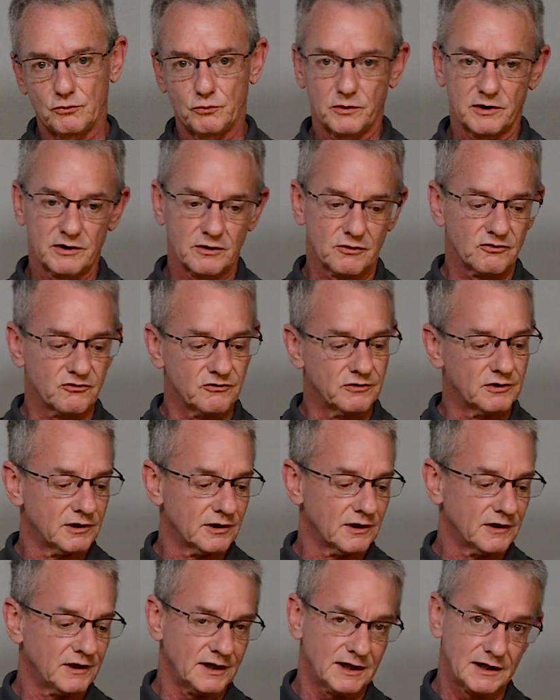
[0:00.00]
whether it's done
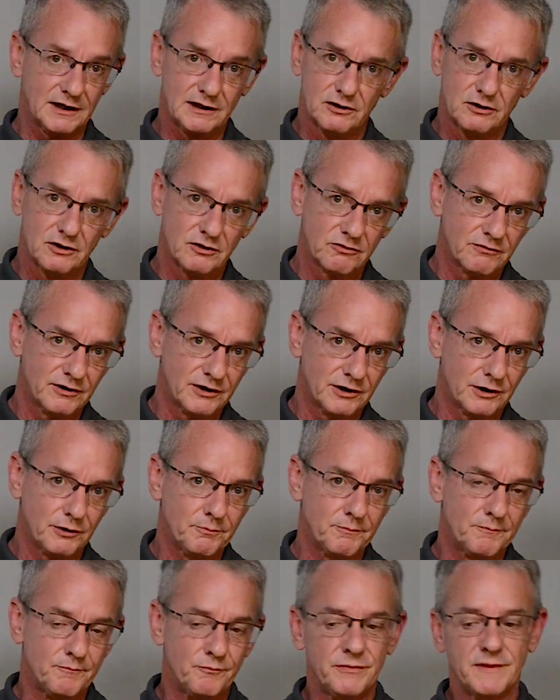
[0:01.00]
in the analog realm
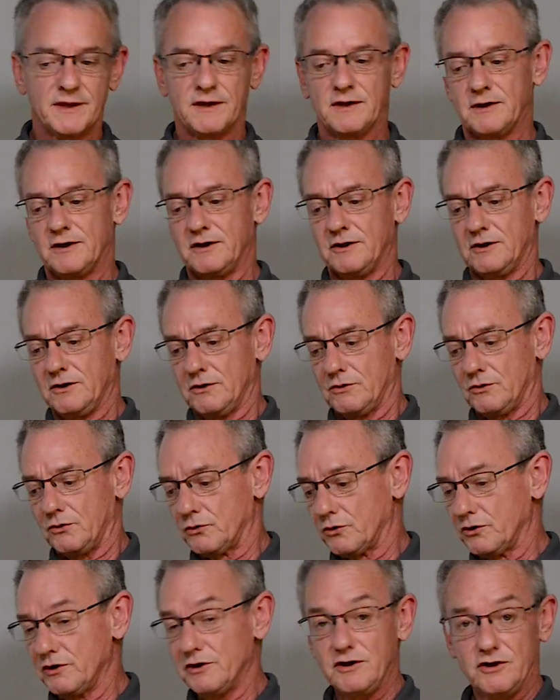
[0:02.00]

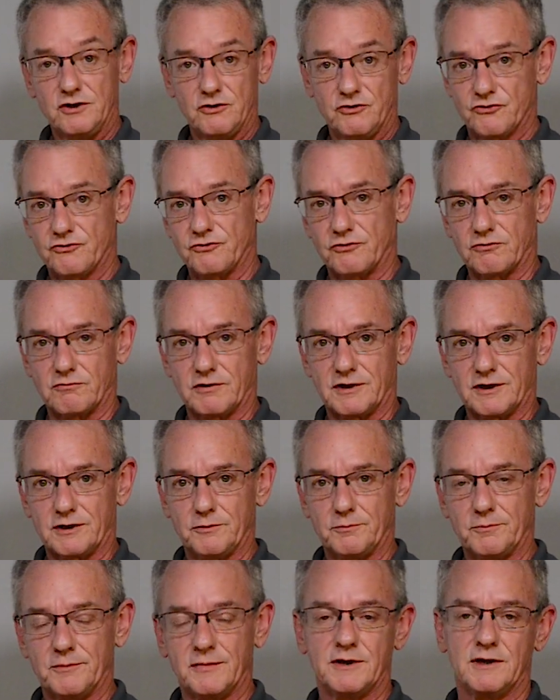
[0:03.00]
or in the digital
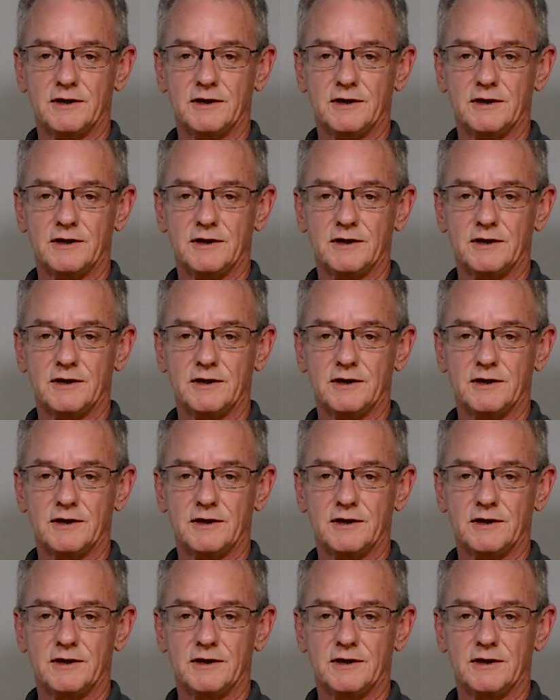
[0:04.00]
realm,